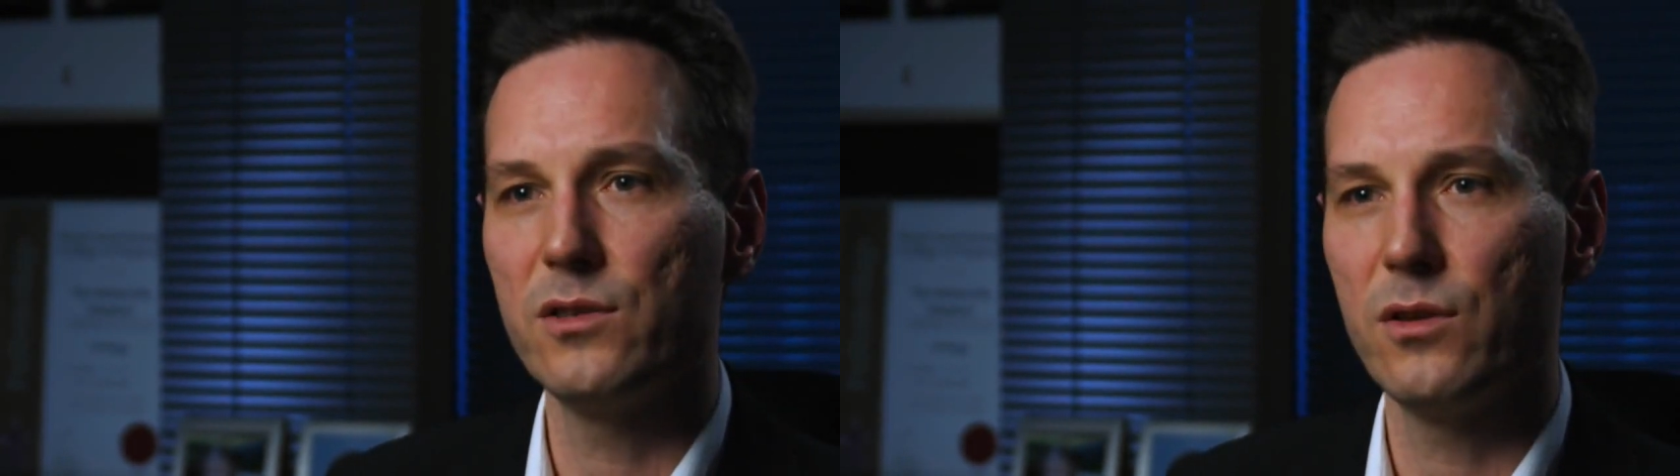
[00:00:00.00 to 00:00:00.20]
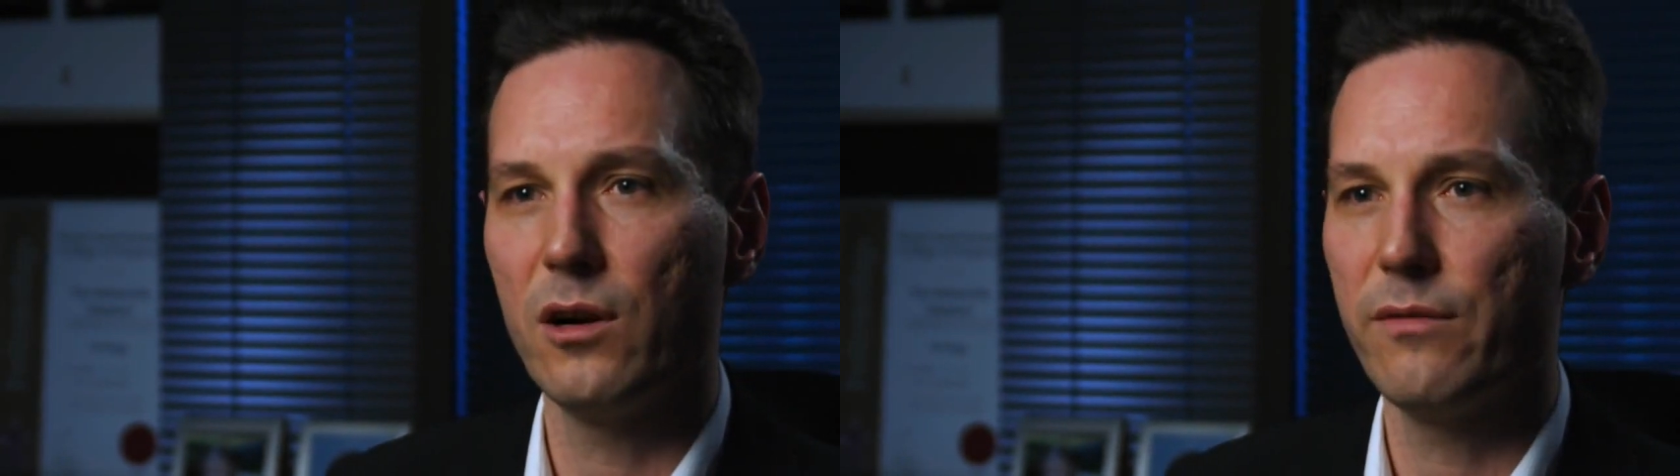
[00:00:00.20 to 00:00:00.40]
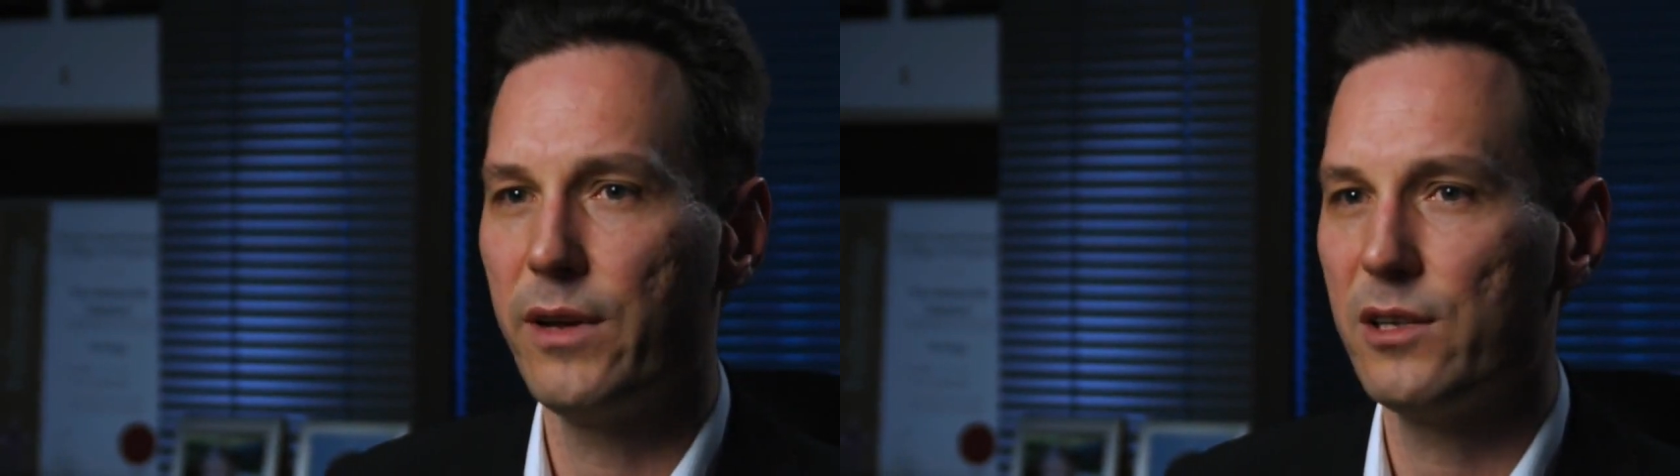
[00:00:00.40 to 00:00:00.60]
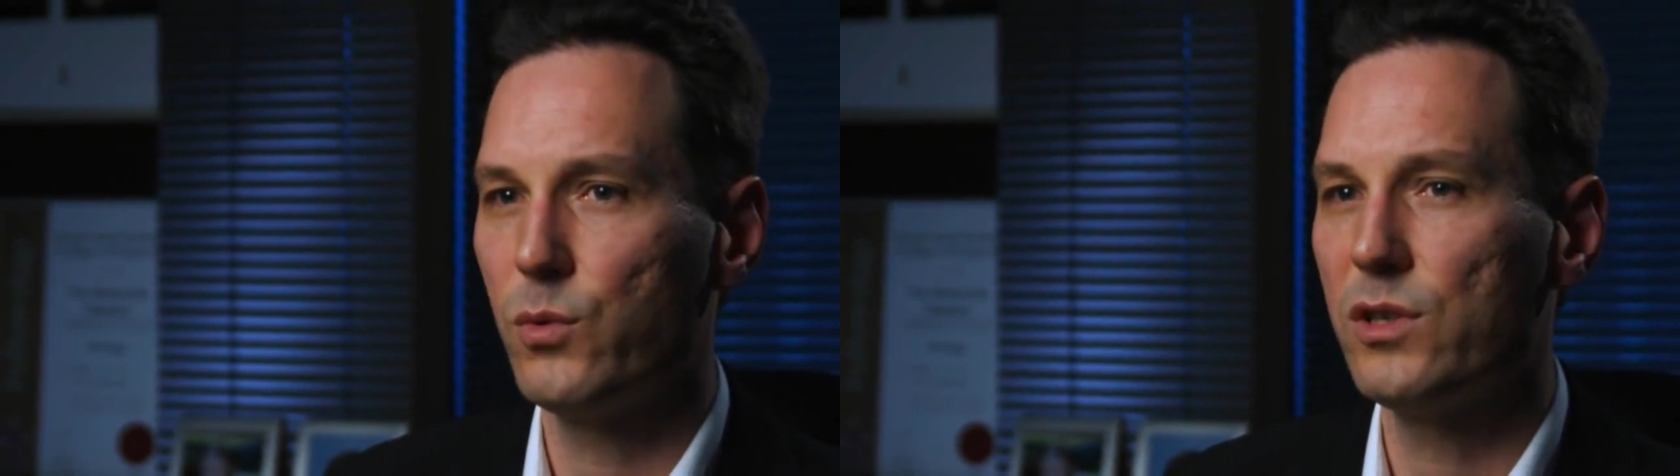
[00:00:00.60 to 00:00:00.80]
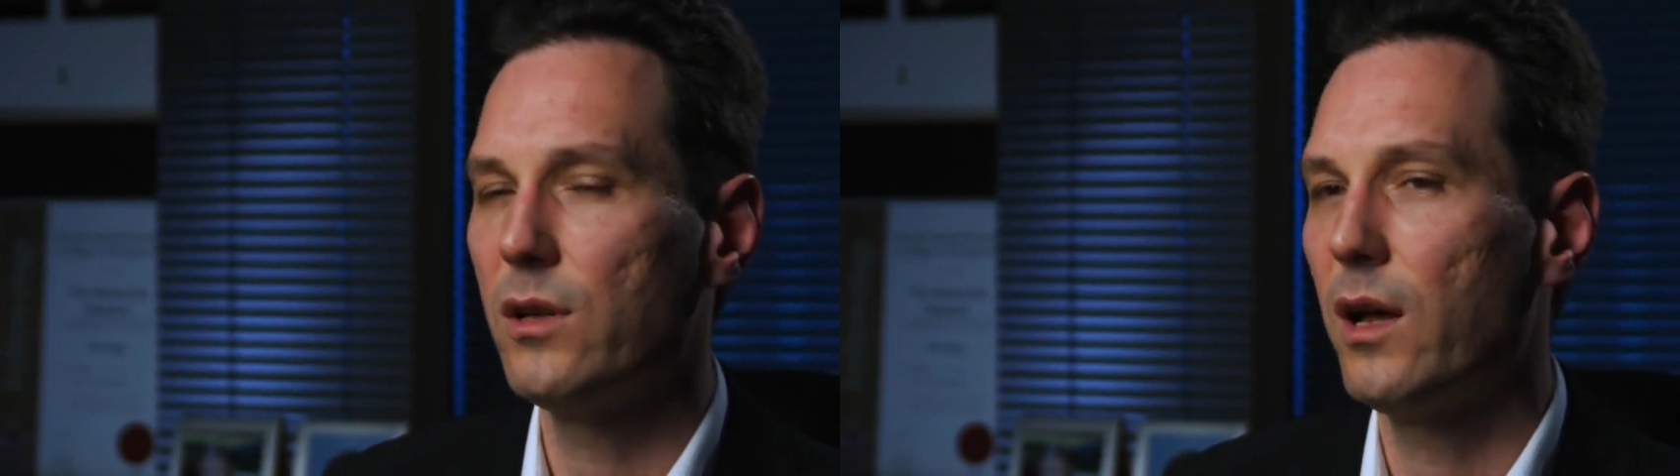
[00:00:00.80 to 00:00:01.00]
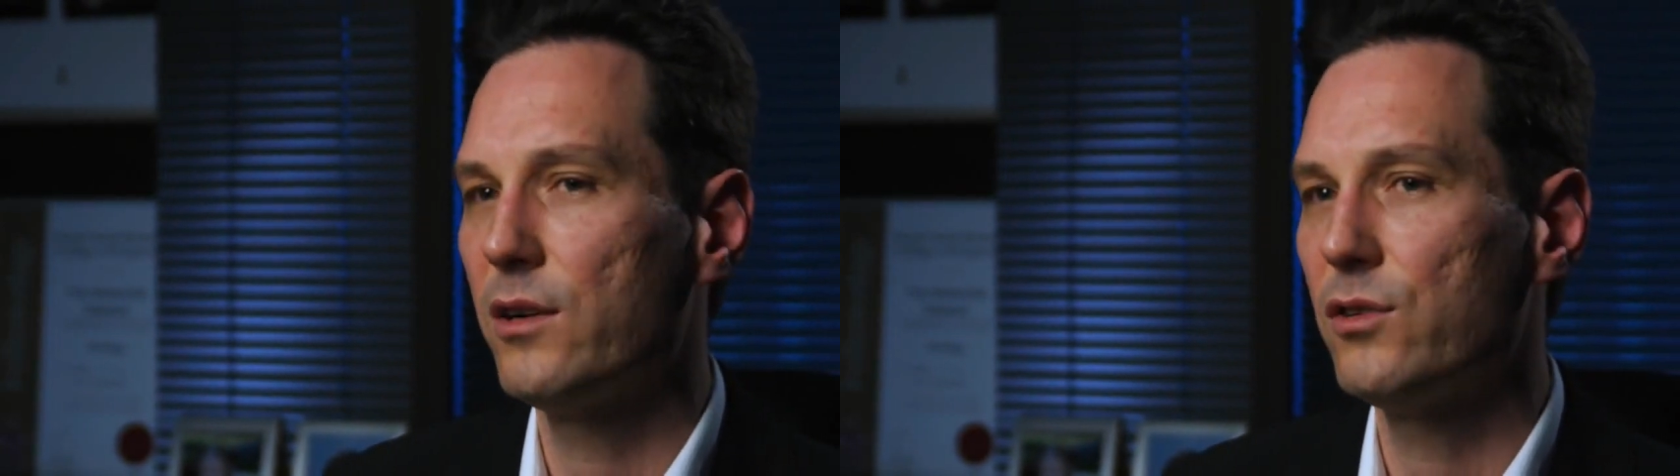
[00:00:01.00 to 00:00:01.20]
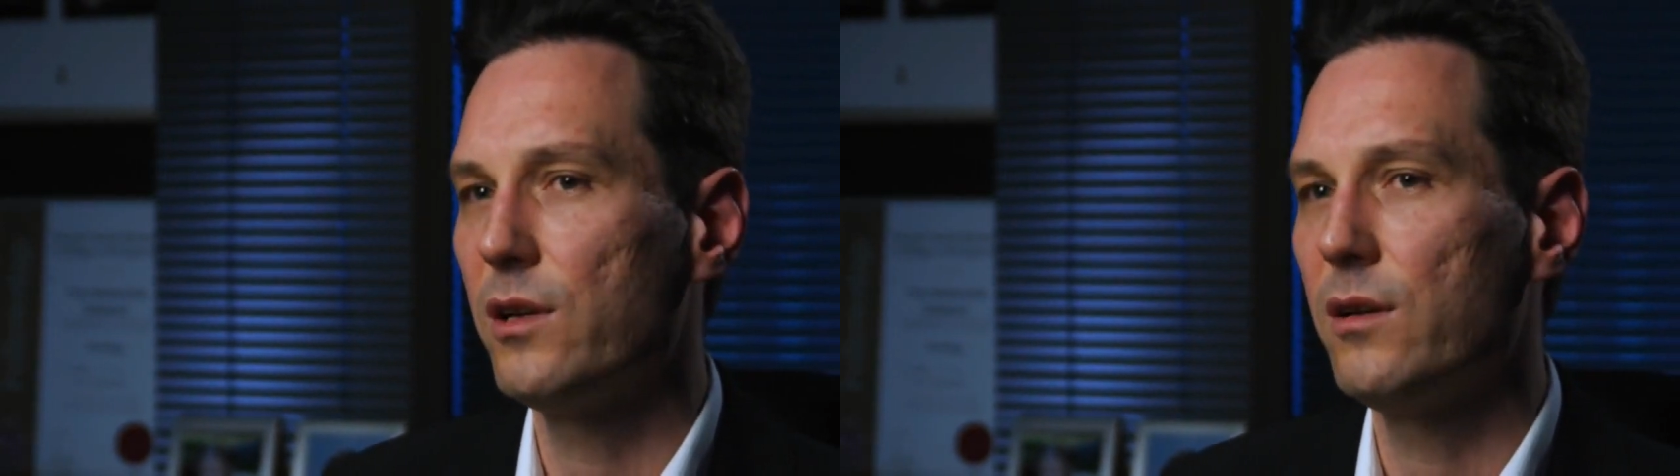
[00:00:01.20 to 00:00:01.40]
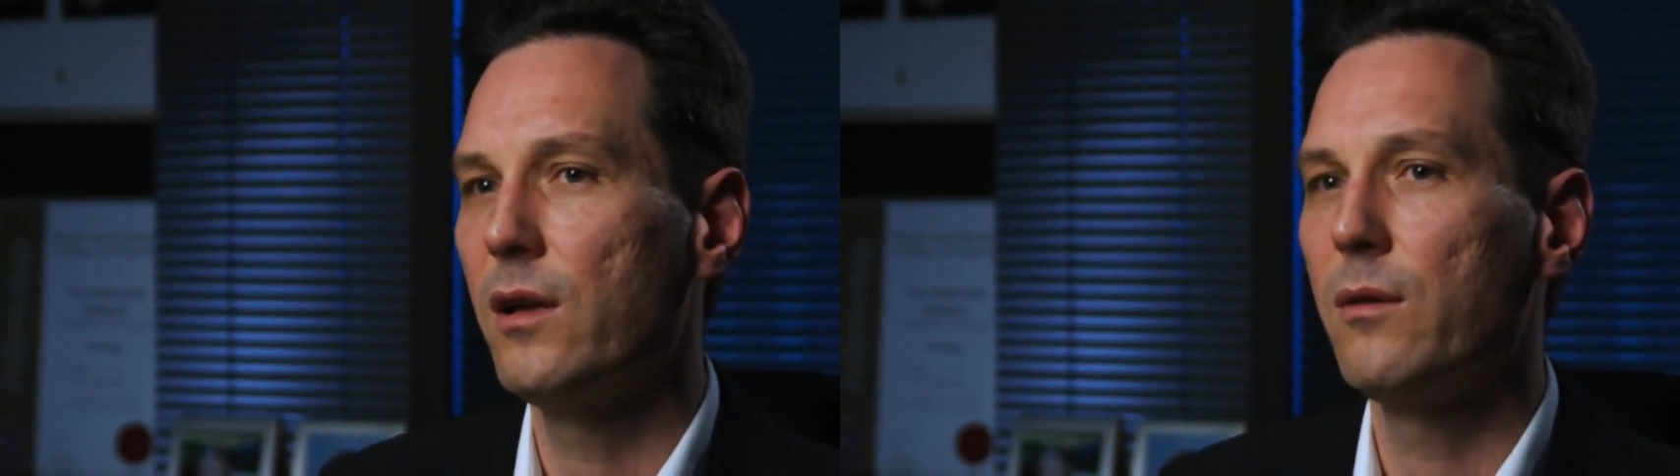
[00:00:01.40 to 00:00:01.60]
side effects which largely